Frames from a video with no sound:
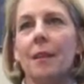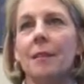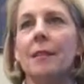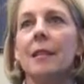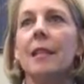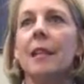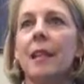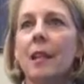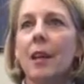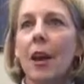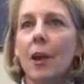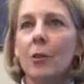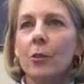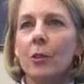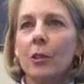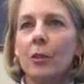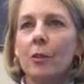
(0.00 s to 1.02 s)

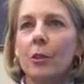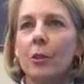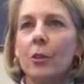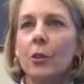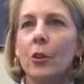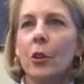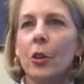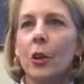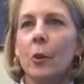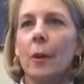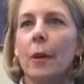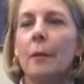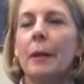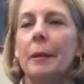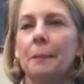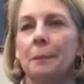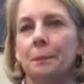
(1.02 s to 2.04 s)
CEOs in the future that are
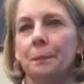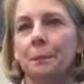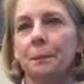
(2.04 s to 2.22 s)
women.